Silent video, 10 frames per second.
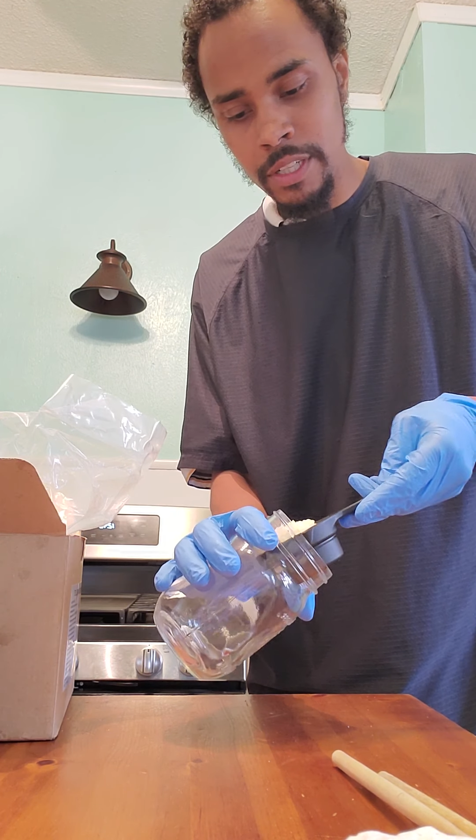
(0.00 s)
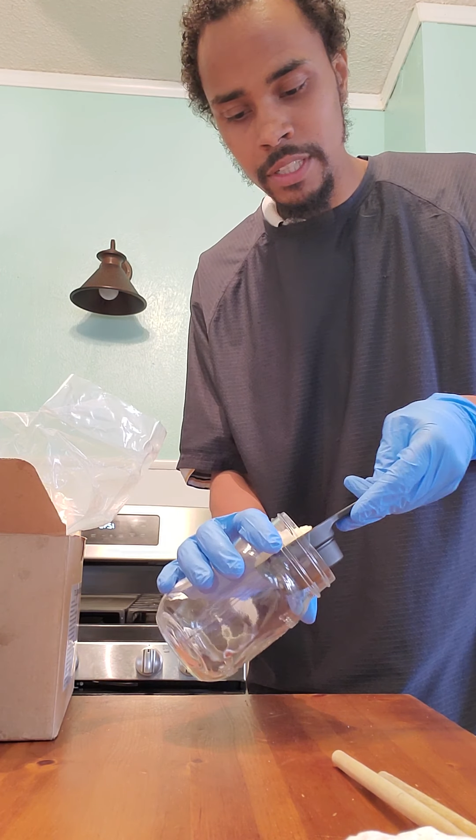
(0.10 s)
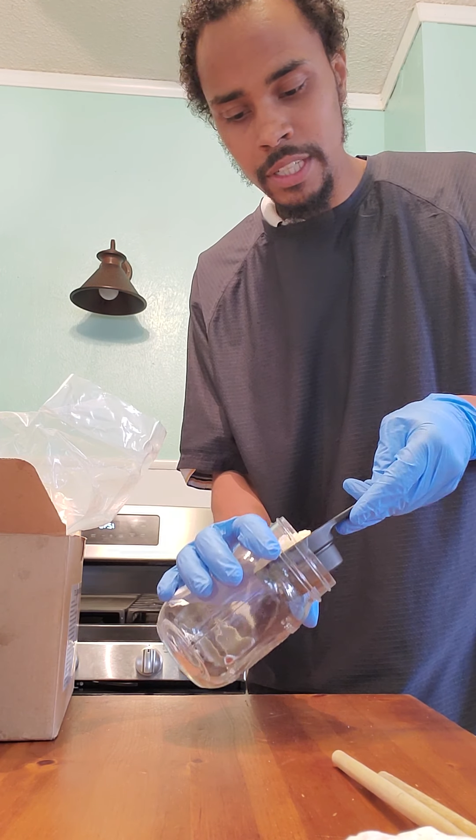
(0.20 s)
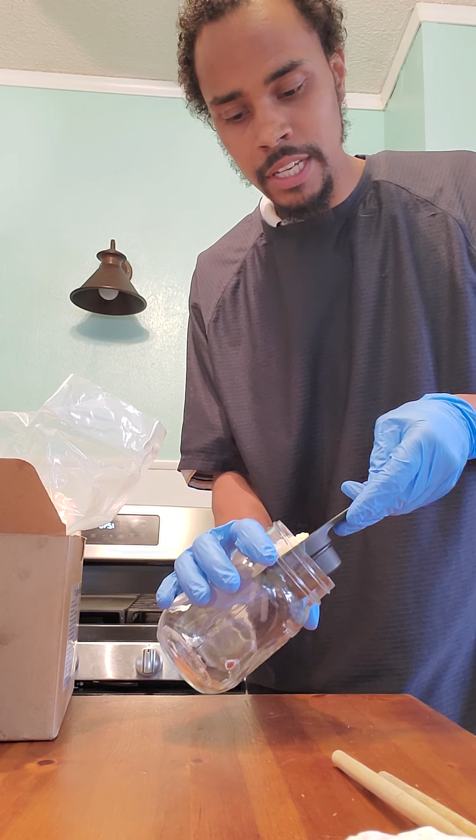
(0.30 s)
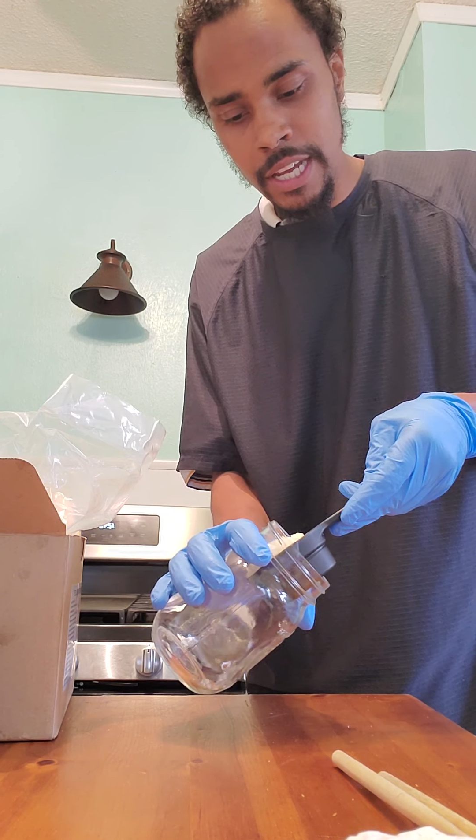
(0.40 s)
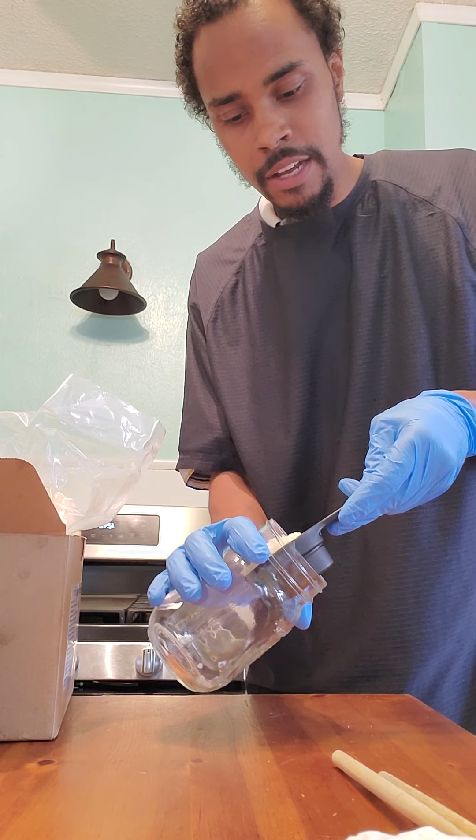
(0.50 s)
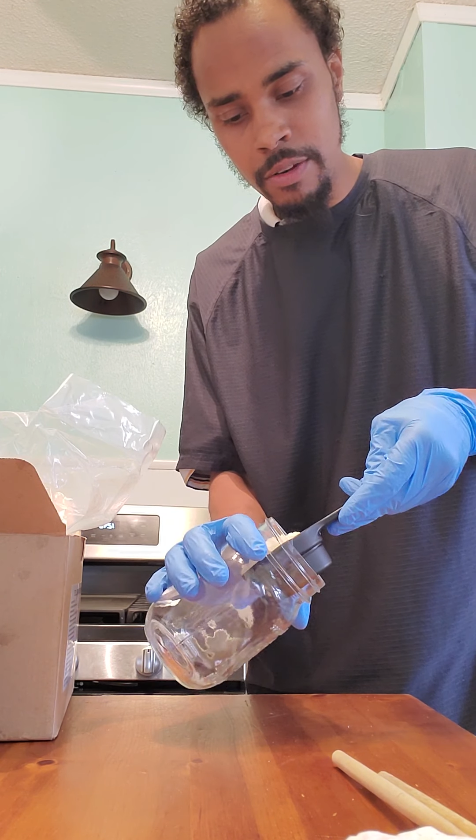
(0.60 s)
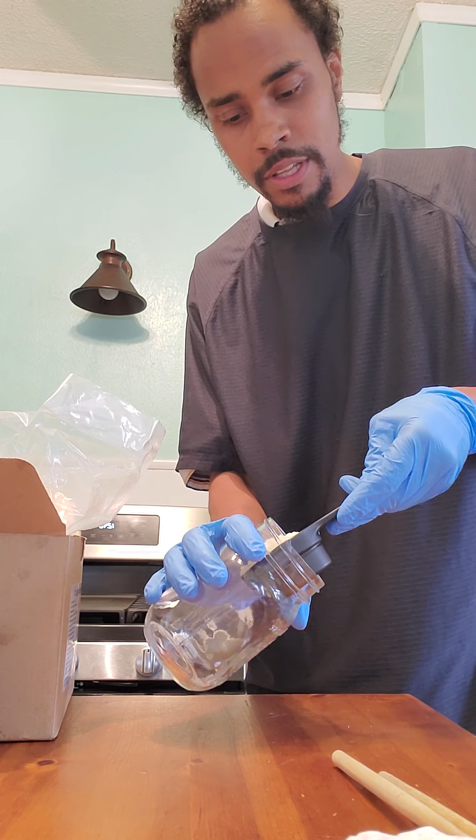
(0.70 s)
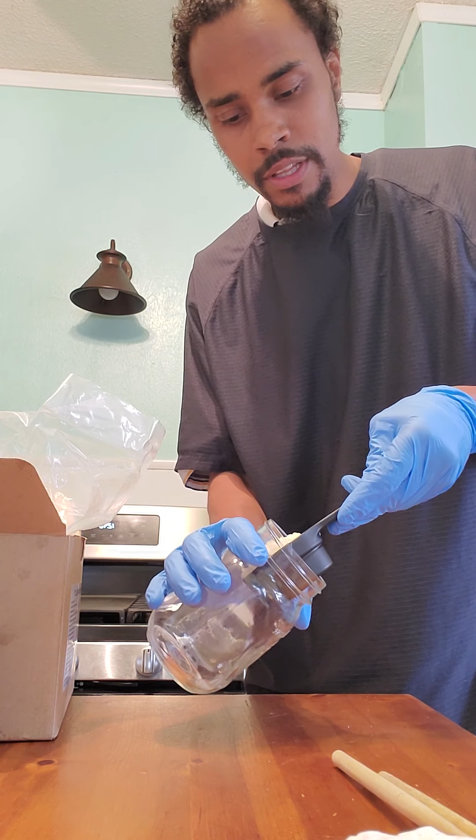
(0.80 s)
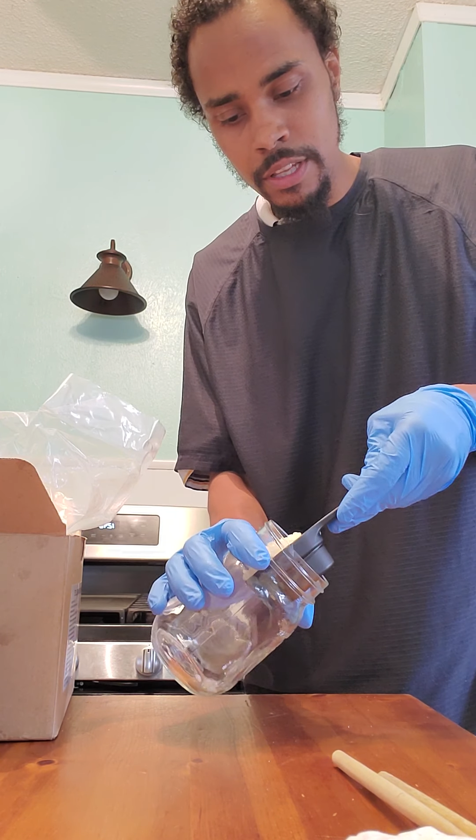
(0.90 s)
see how
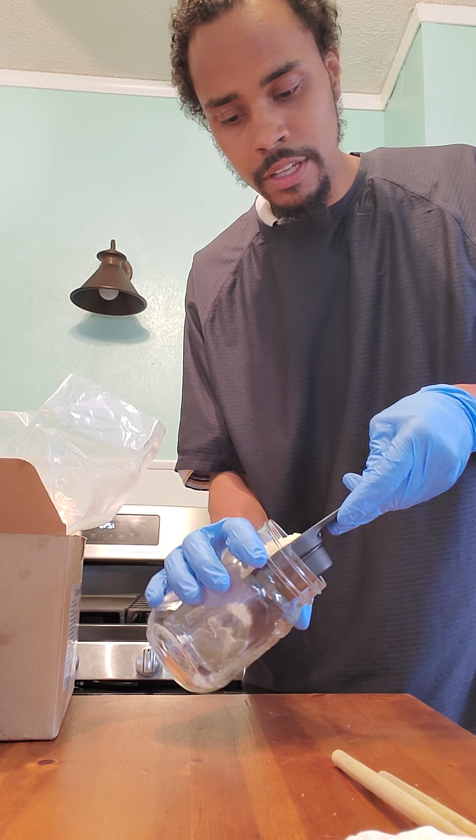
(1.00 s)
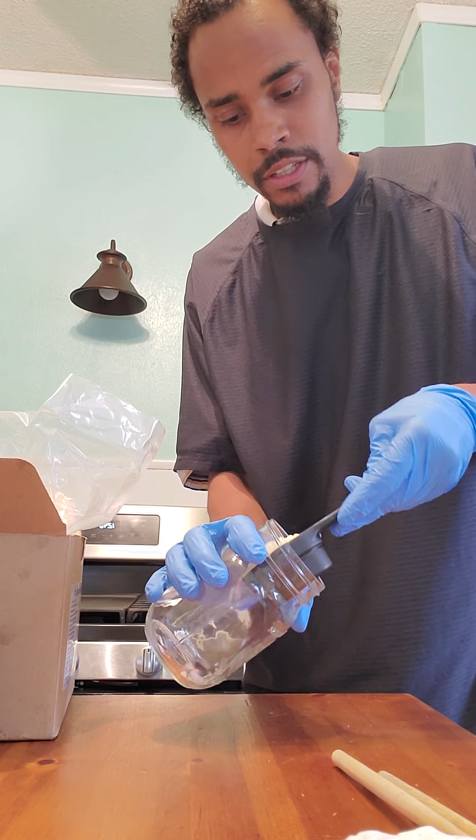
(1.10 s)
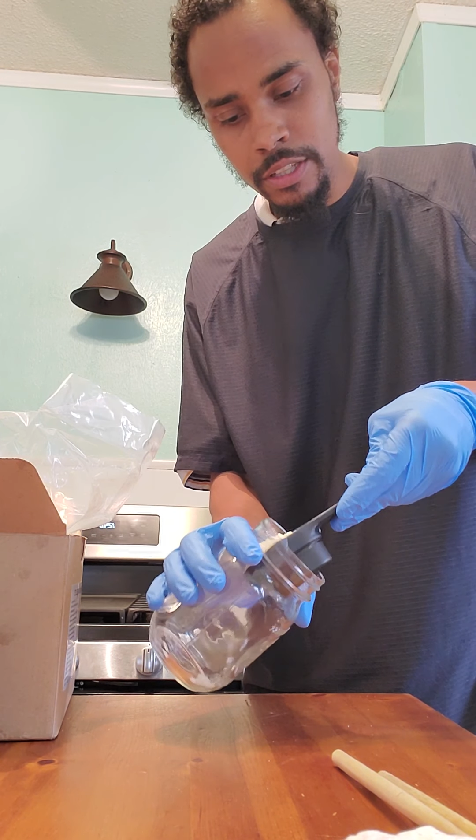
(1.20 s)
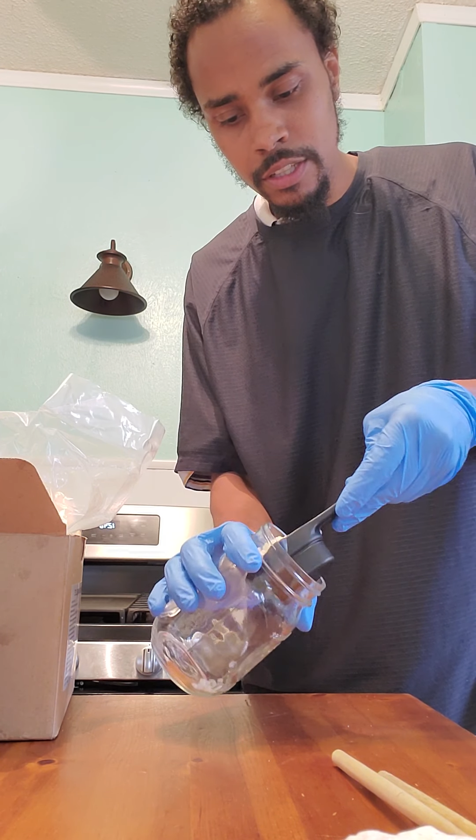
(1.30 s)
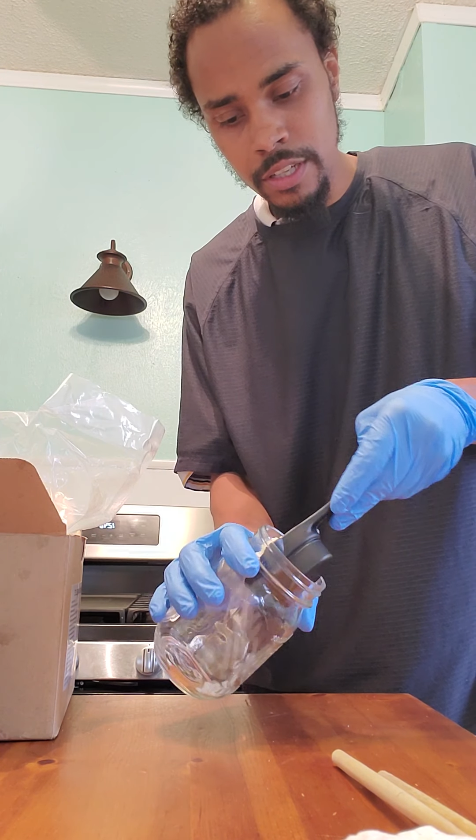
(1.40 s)
it looks.